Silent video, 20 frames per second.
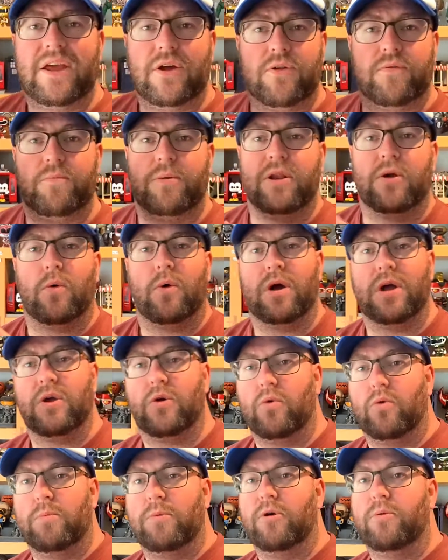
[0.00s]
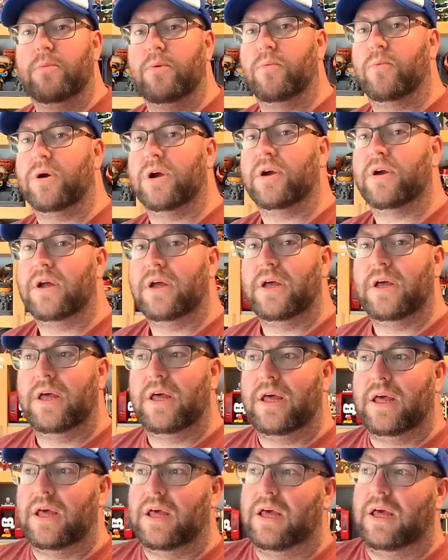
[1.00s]
it could have been quite a cool moment where
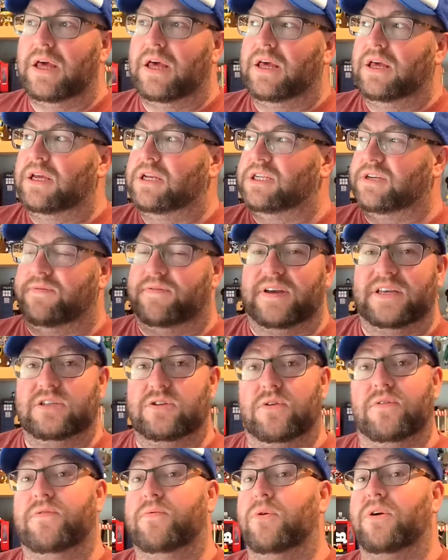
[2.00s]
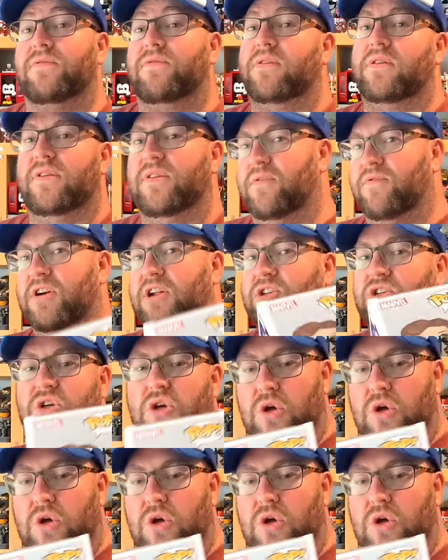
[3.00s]
she faced off with the Red